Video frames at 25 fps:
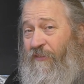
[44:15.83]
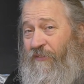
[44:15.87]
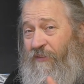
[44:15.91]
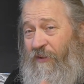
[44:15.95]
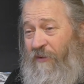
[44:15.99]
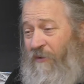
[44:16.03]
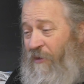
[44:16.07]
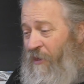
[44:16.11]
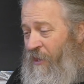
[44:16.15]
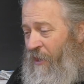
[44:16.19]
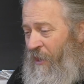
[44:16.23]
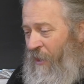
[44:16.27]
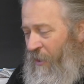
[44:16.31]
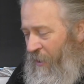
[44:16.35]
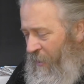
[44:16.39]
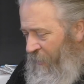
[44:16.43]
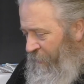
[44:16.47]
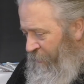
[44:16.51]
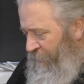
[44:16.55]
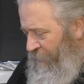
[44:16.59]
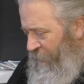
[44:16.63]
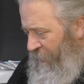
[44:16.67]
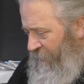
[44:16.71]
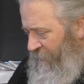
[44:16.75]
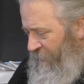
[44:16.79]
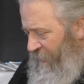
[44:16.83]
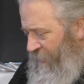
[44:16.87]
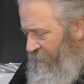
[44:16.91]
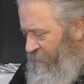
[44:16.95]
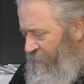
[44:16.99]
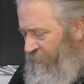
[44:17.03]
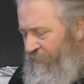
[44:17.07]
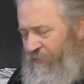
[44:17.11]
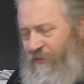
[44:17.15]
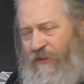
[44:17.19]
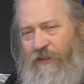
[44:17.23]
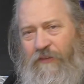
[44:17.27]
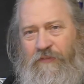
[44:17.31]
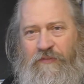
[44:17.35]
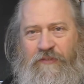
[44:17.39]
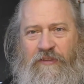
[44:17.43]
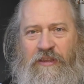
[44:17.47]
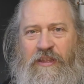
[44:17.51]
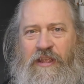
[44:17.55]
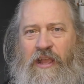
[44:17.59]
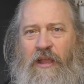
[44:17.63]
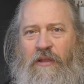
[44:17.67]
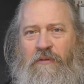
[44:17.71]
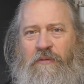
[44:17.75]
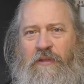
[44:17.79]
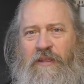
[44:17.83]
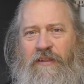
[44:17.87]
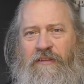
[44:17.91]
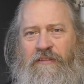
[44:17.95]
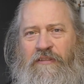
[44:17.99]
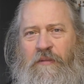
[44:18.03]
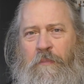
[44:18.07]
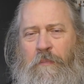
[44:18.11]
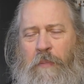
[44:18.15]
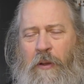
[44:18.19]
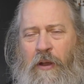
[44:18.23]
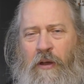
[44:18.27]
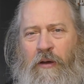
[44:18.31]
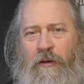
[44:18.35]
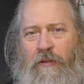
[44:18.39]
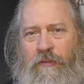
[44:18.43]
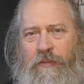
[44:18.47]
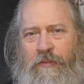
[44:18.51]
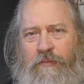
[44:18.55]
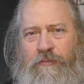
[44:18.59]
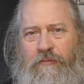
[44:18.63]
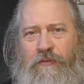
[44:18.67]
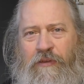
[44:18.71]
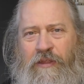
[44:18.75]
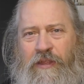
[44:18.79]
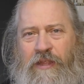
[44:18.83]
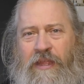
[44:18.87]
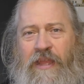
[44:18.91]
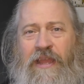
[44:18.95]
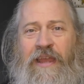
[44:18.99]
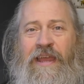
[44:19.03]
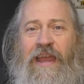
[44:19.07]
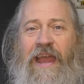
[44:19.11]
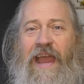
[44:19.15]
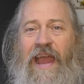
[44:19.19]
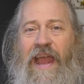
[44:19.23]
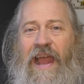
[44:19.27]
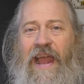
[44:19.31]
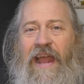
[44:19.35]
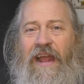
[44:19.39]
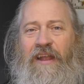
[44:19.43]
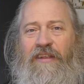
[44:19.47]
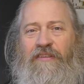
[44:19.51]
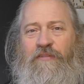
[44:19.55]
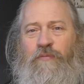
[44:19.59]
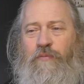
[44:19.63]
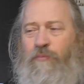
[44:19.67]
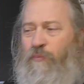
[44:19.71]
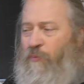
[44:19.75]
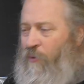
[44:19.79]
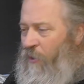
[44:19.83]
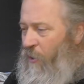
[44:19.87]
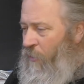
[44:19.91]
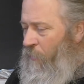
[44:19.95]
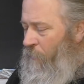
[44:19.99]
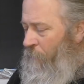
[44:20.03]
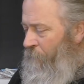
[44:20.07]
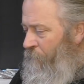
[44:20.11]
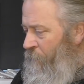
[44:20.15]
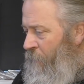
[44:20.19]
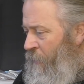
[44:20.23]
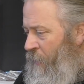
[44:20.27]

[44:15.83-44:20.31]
So I think that deserves to go into part three as well.